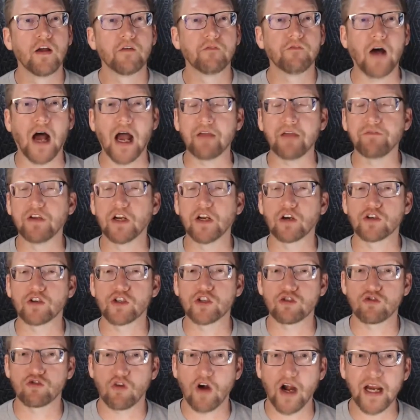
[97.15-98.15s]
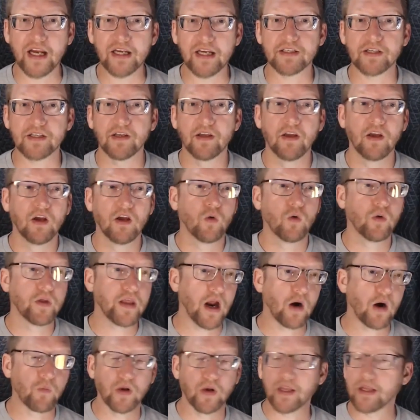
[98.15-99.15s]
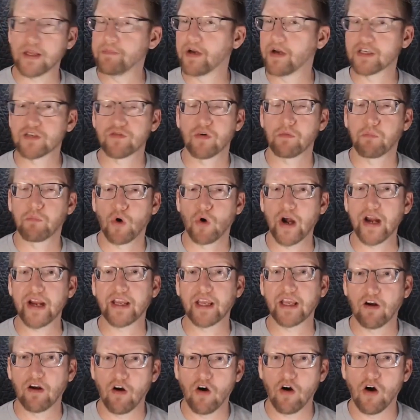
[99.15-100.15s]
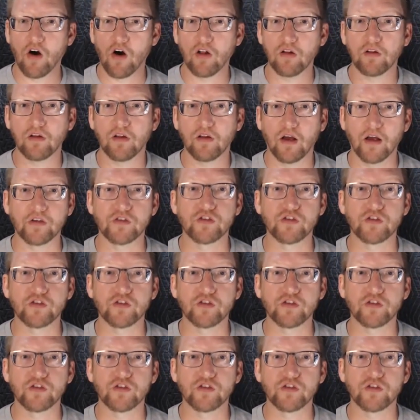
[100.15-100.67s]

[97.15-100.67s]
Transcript: 5 years straight without really much of a break at all,